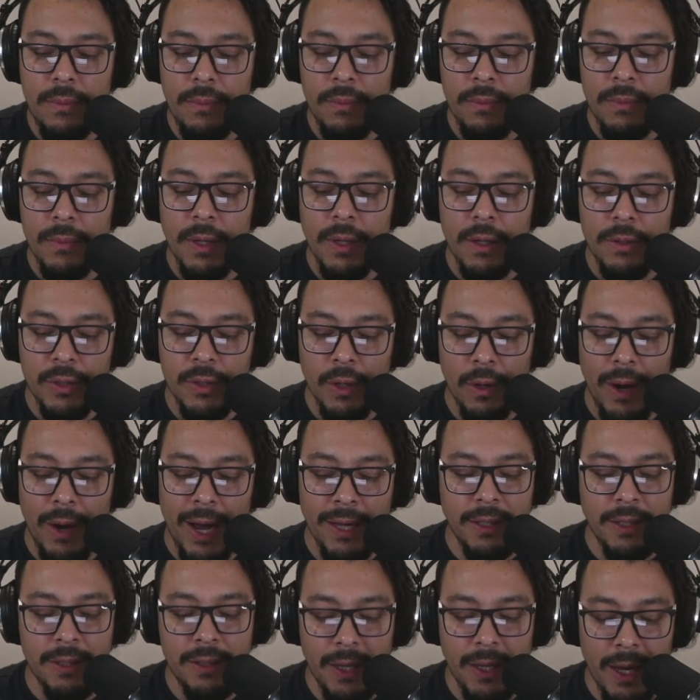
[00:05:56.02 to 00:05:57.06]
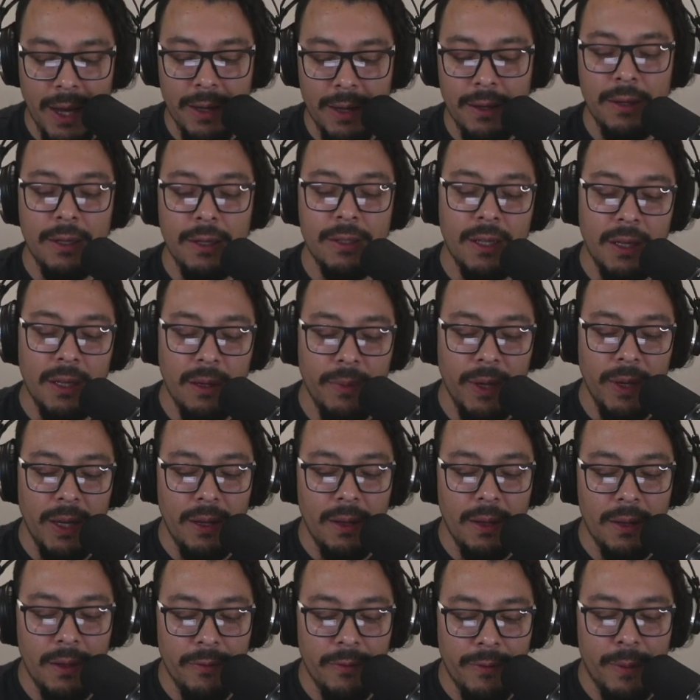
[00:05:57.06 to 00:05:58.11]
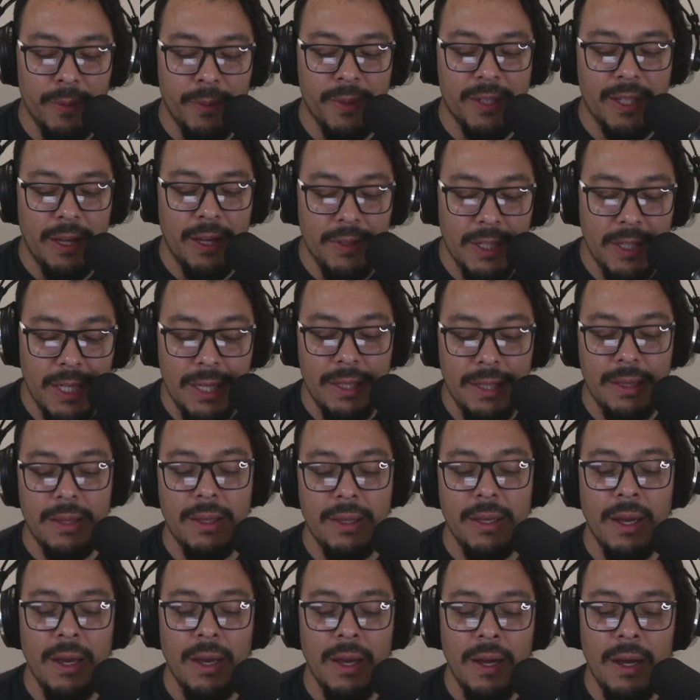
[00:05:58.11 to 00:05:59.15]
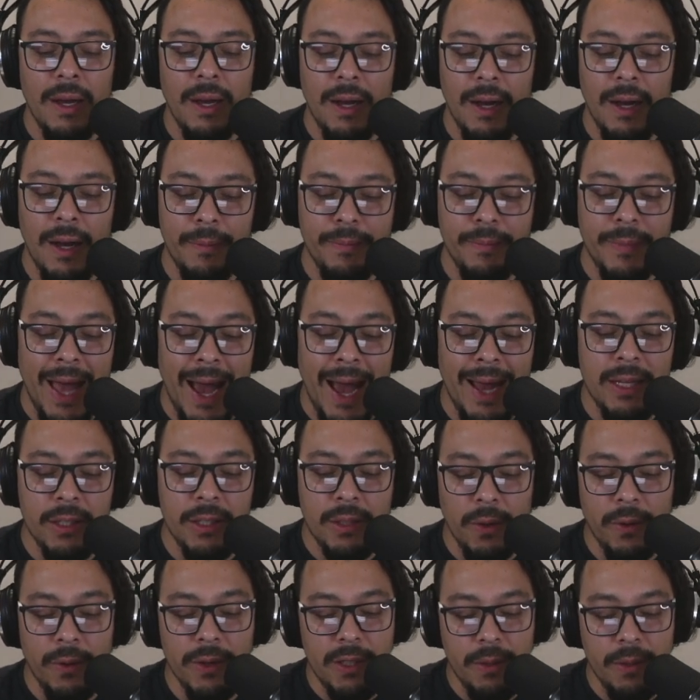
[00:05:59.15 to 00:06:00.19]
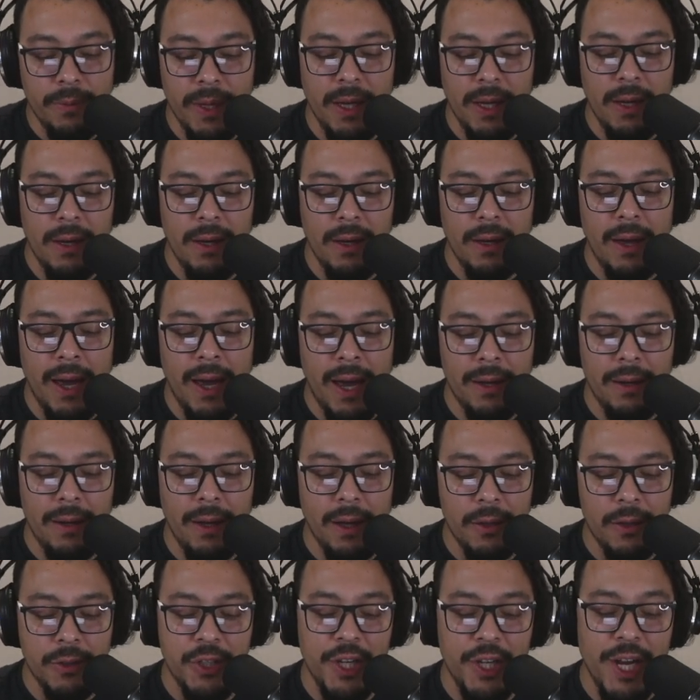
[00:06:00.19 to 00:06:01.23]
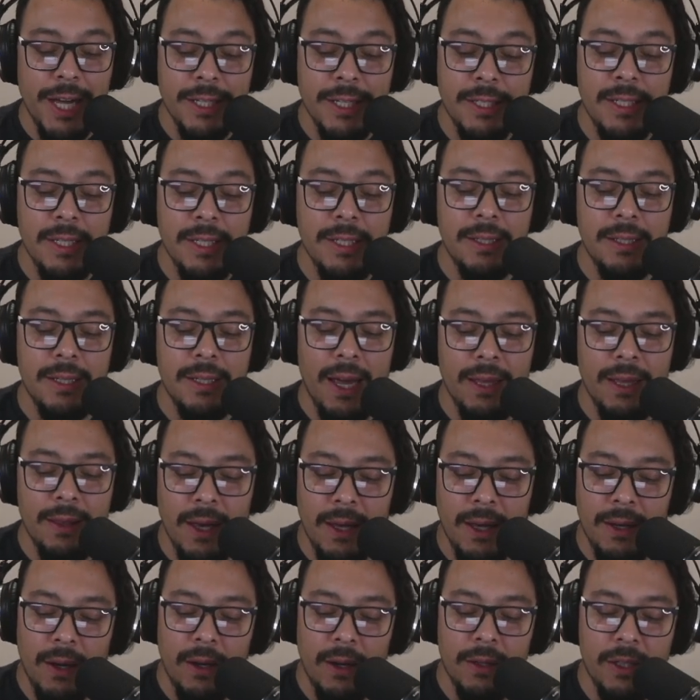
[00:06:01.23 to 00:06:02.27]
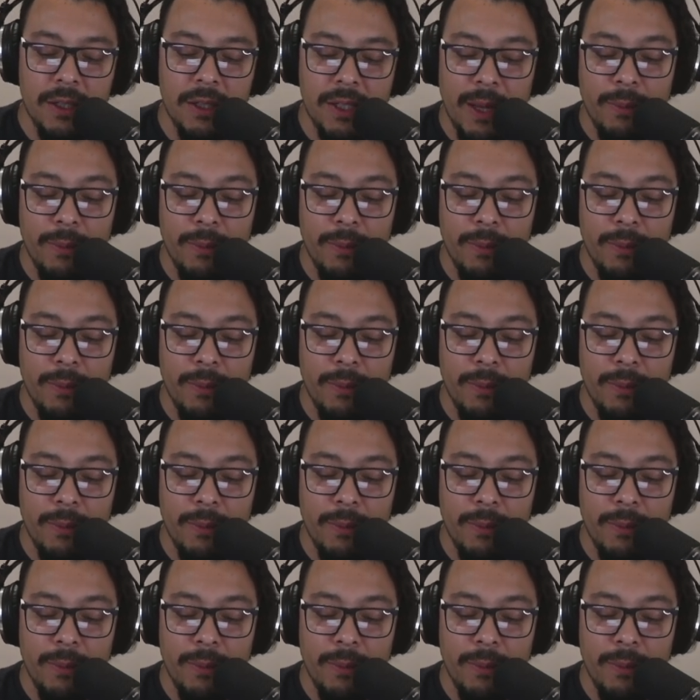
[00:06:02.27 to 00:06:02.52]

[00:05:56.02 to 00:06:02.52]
So as I said, it's going to be November 17th. That is going to be at LGS's, and then on December